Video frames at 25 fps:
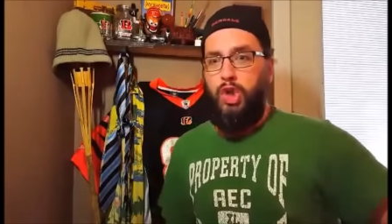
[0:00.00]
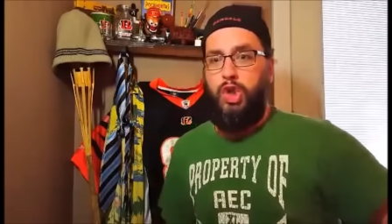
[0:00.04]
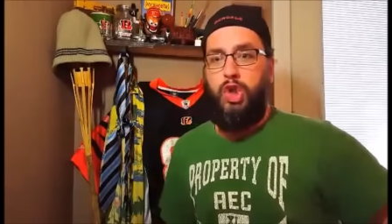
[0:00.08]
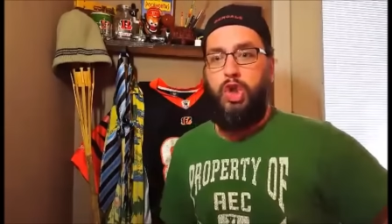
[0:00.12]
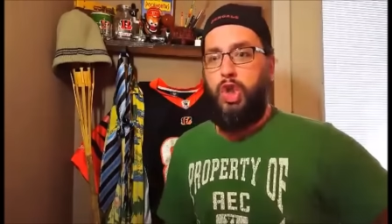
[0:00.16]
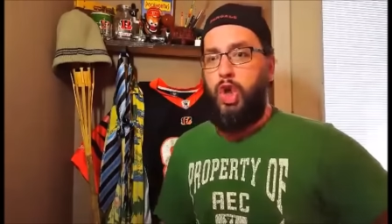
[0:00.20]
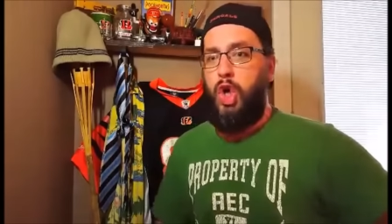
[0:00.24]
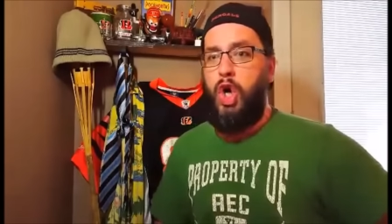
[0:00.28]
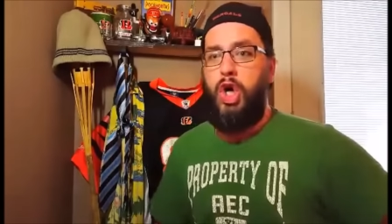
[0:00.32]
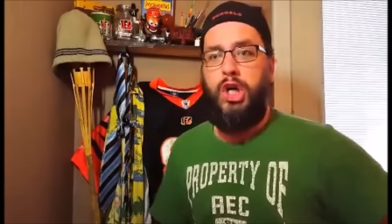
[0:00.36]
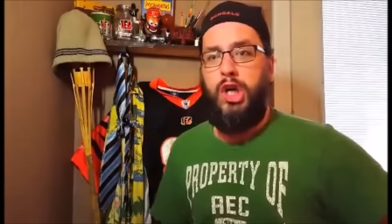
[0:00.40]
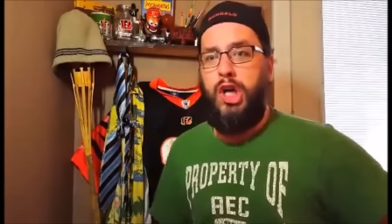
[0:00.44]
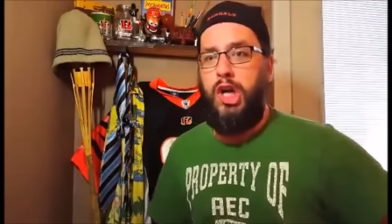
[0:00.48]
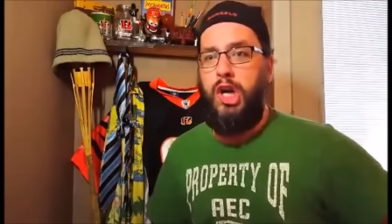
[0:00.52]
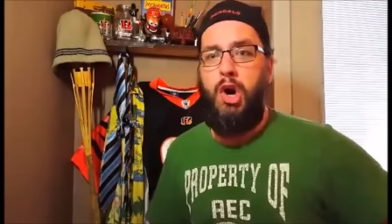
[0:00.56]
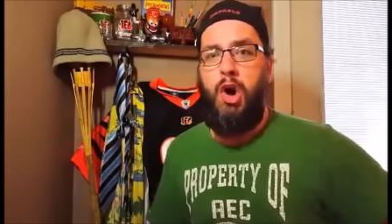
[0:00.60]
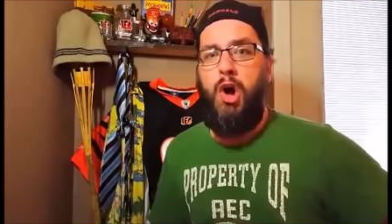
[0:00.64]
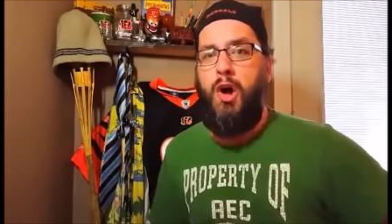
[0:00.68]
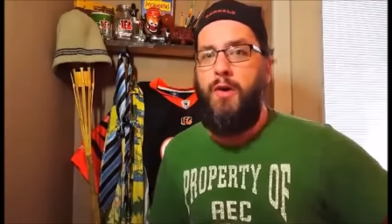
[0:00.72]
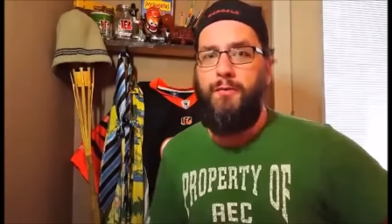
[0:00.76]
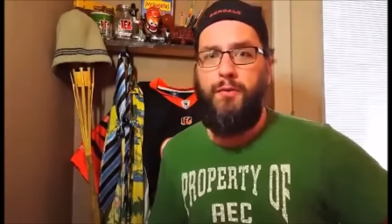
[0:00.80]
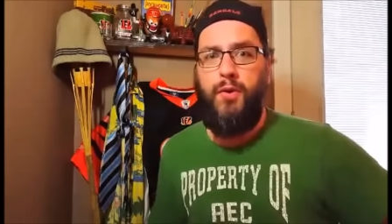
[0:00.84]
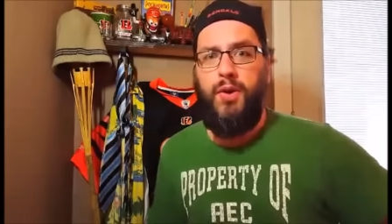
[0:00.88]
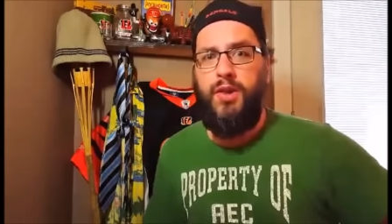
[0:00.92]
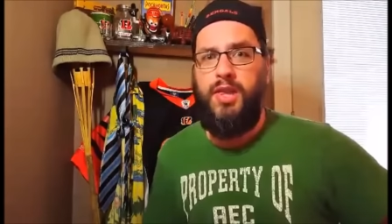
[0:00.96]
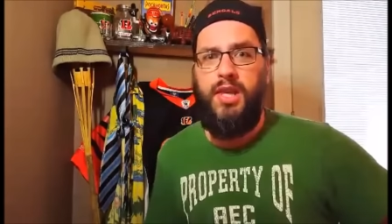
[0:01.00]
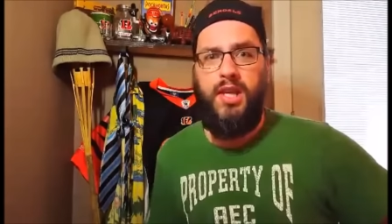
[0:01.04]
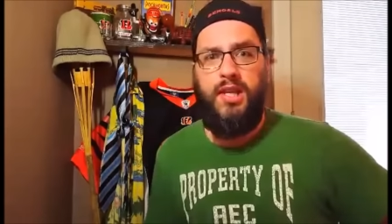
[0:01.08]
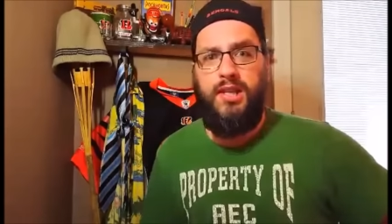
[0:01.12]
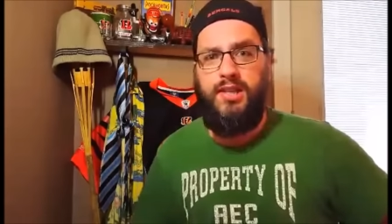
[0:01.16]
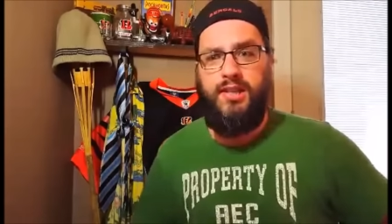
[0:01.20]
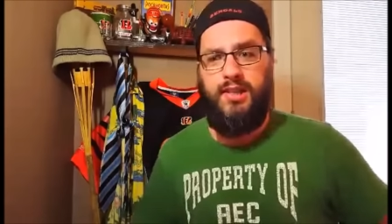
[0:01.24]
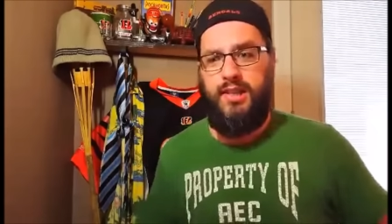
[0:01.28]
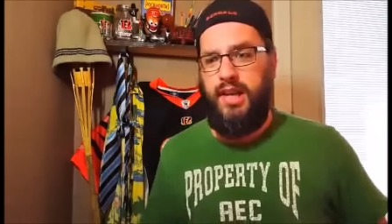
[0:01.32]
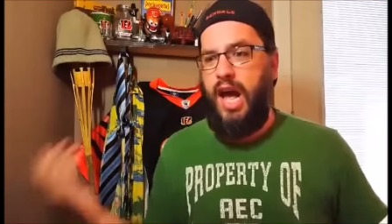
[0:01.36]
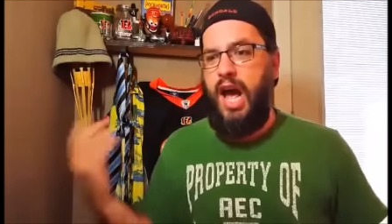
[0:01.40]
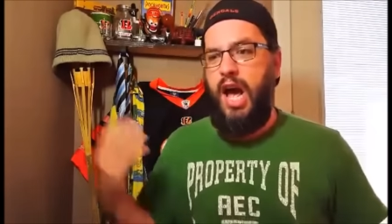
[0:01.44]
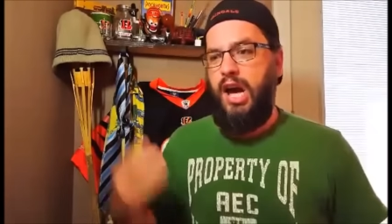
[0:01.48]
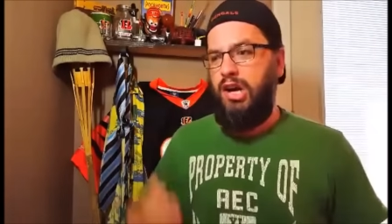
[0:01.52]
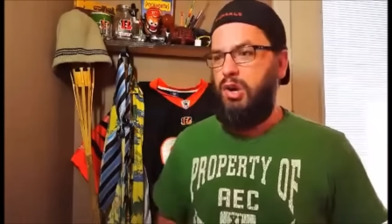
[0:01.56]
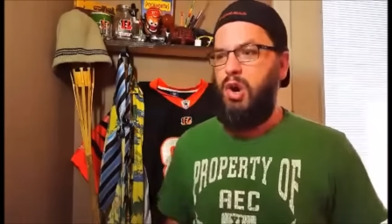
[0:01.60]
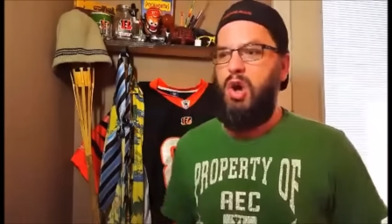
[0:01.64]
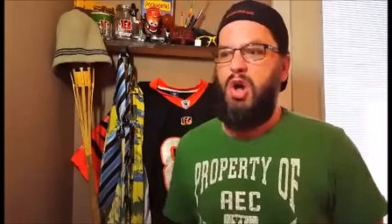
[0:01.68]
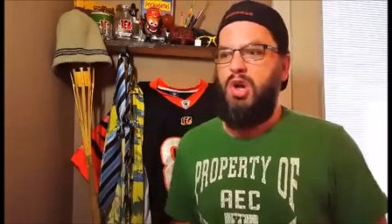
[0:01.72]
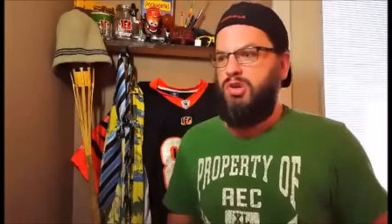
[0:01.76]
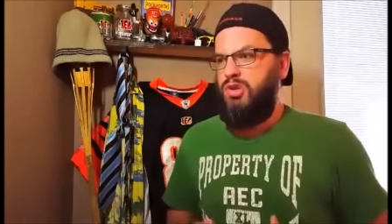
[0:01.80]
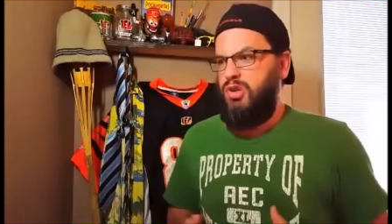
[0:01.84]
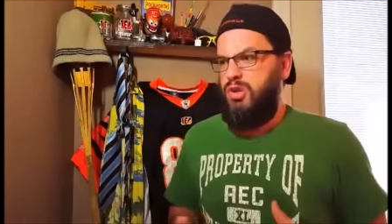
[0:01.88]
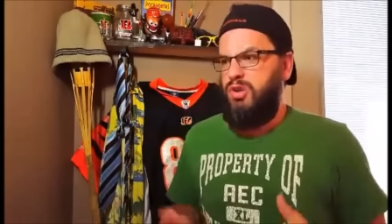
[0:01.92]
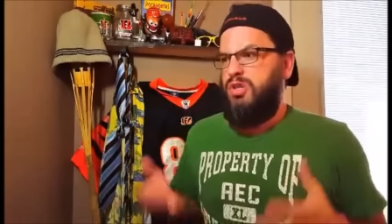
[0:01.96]
jerking off with his sock
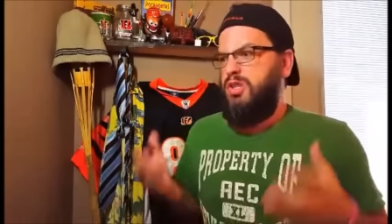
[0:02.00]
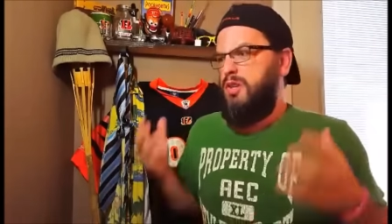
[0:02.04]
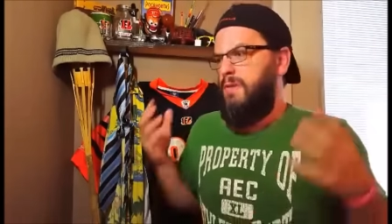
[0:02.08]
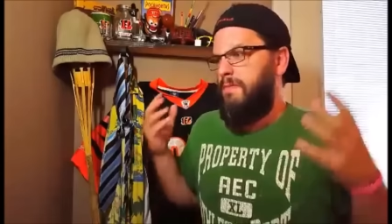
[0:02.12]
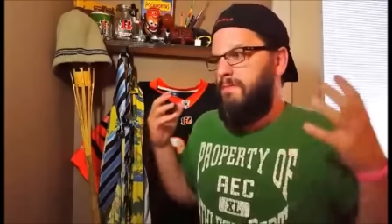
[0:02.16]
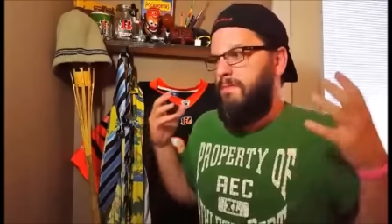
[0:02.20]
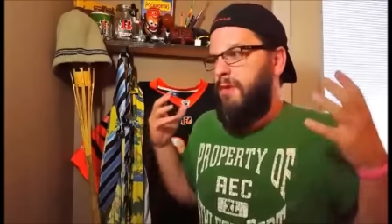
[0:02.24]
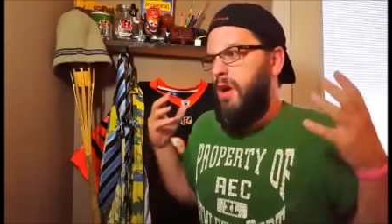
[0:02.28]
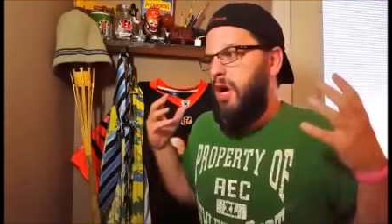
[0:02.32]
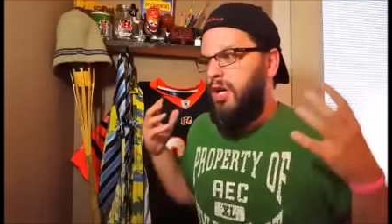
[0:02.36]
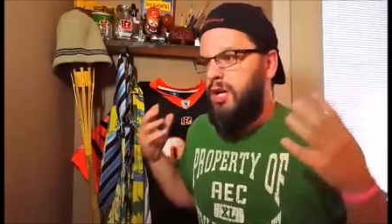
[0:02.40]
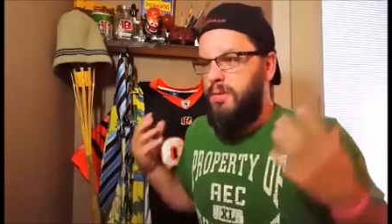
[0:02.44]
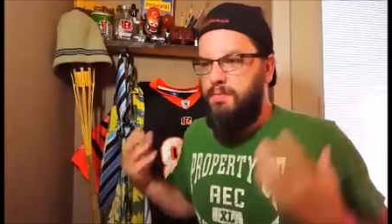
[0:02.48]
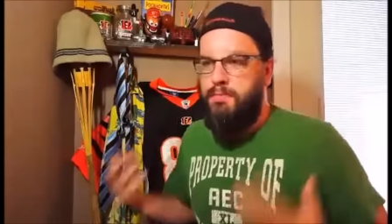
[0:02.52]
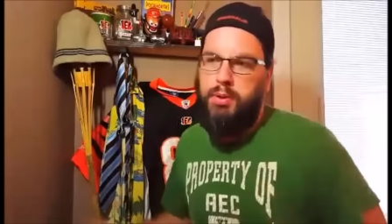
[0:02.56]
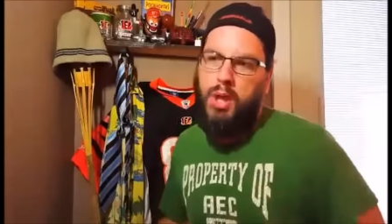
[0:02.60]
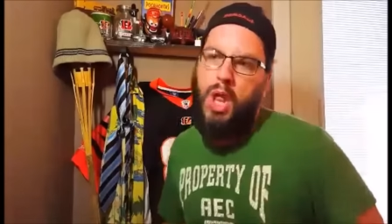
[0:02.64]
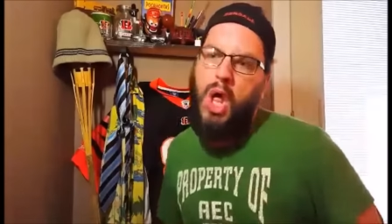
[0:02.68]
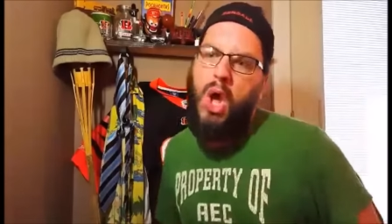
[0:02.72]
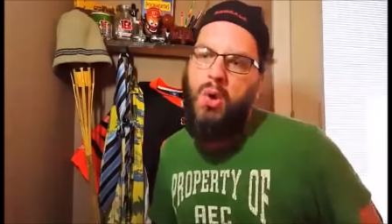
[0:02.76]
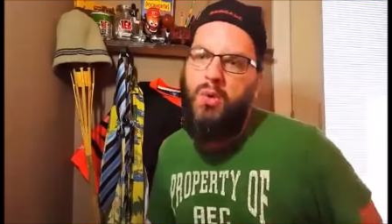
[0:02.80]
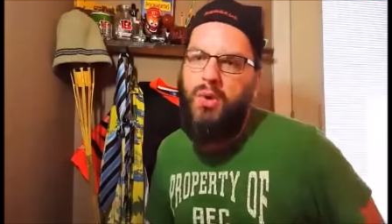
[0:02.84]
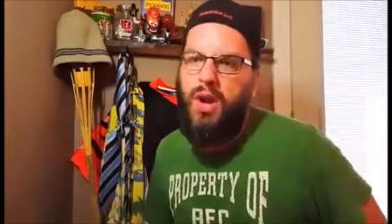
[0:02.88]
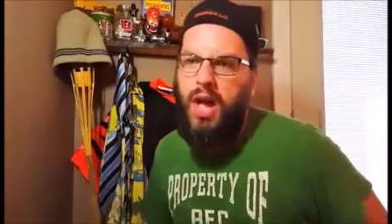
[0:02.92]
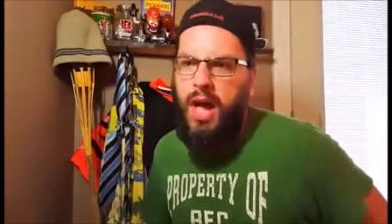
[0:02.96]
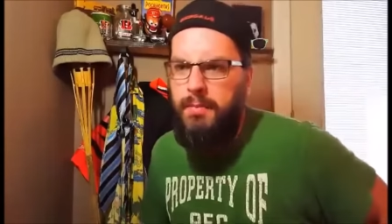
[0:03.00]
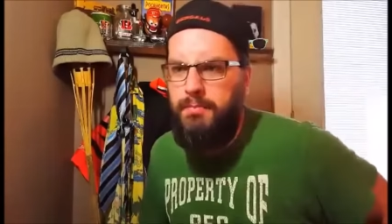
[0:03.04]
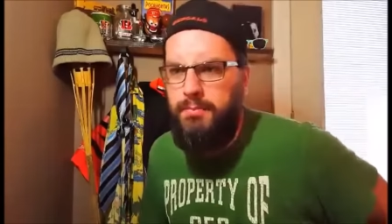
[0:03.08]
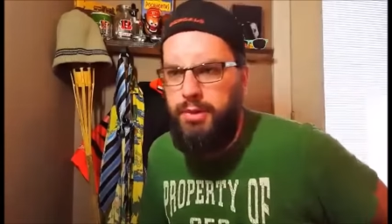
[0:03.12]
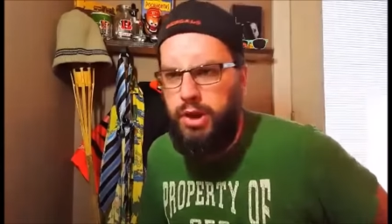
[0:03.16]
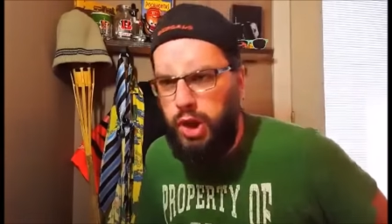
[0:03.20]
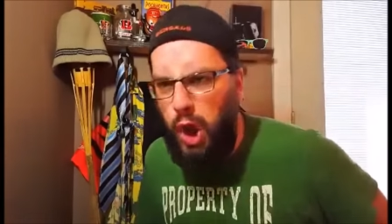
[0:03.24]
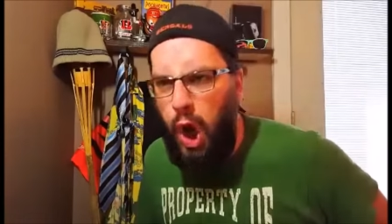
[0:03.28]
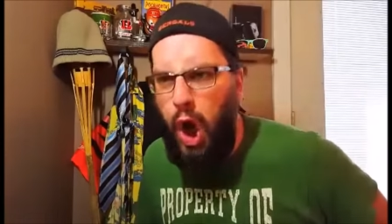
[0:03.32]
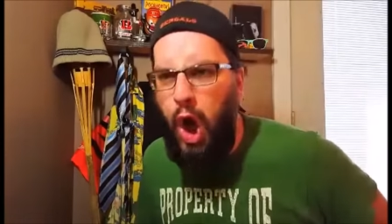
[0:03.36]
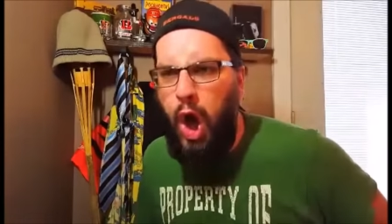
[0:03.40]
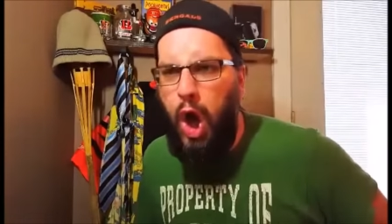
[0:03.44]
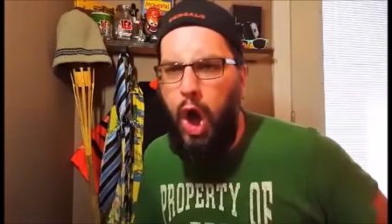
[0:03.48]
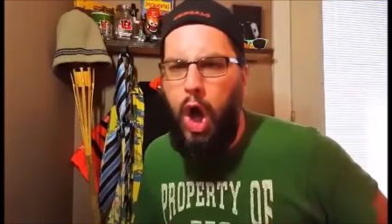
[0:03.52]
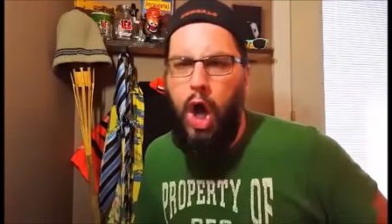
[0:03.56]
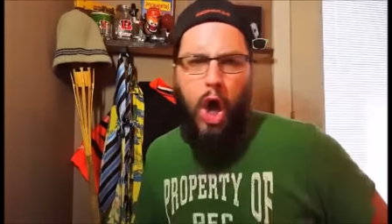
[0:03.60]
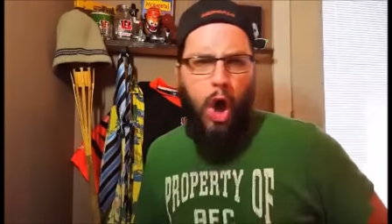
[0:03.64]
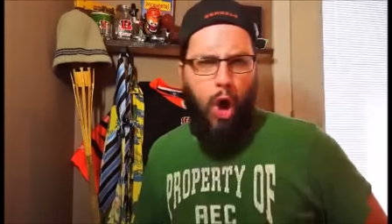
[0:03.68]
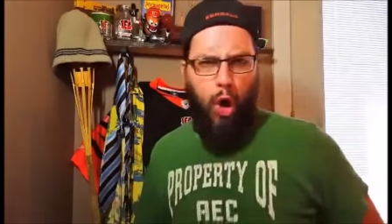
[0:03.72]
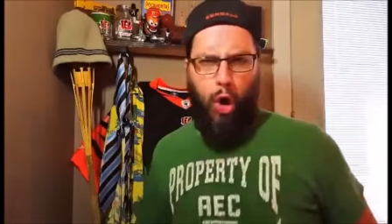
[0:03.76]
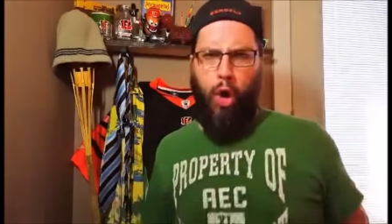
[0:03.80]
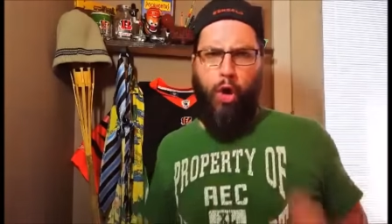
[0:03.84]
onto some fucking blown up doll?